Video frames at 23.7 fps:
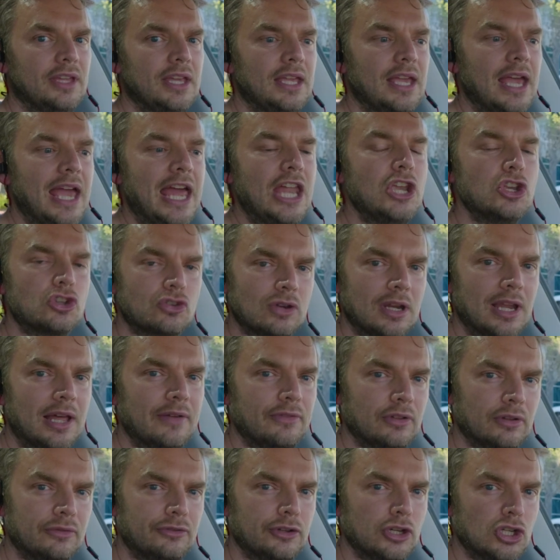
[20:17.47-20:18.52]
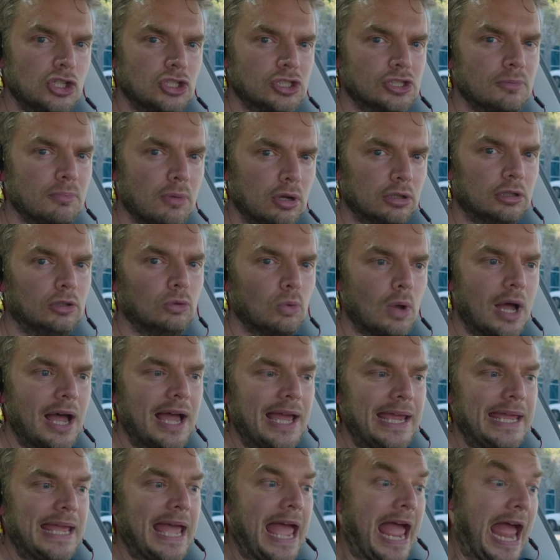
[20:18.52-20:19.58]
the entry-level versions of Model
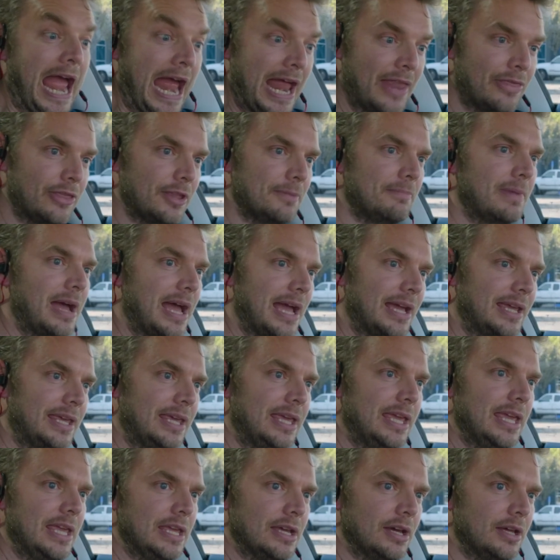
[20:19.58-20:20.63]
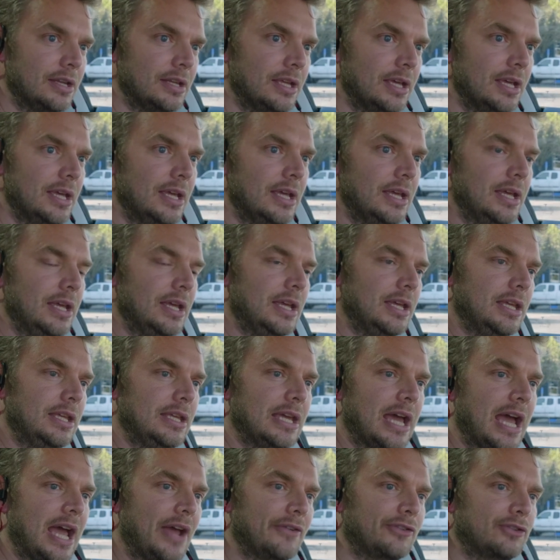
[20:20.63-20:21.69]
Y and the Mach-E, and
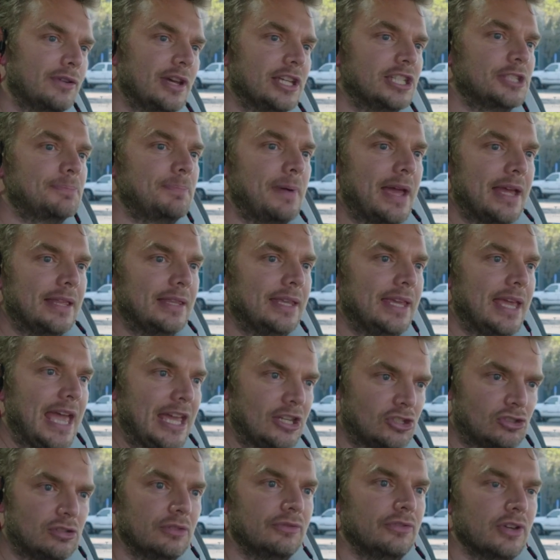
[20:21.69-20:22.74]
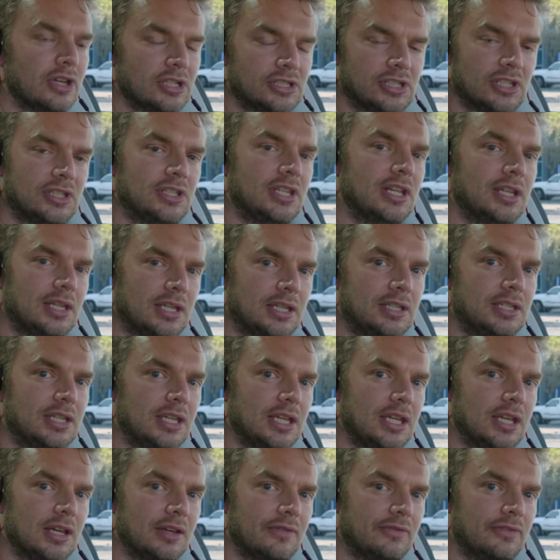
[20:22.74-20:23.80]
you have to expect the extra
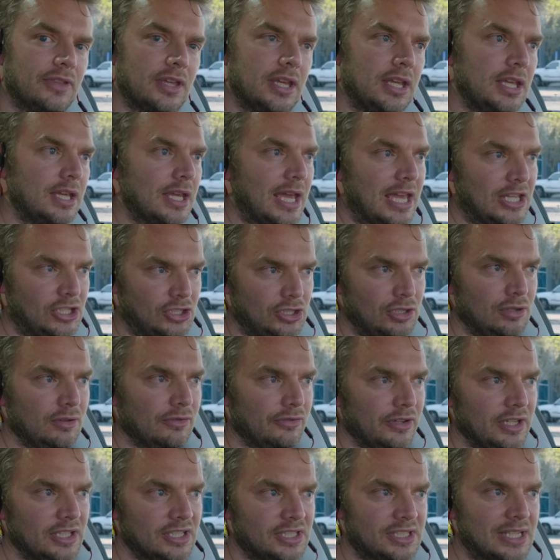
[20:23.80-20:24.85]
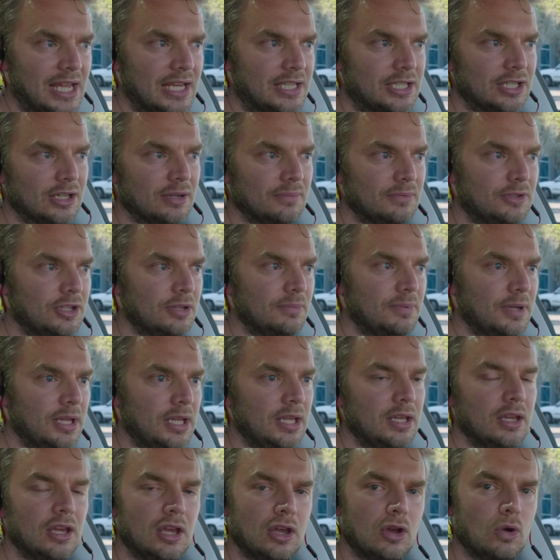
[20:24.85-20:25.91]
versatility of the SUV setup to
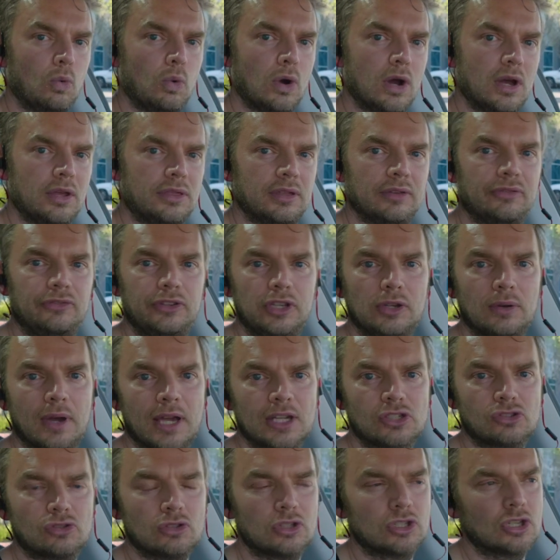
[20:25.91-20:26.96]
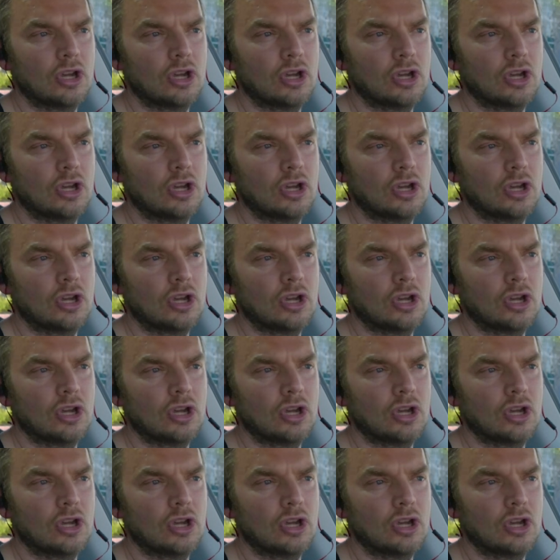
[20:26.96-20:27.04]
be worth a few extra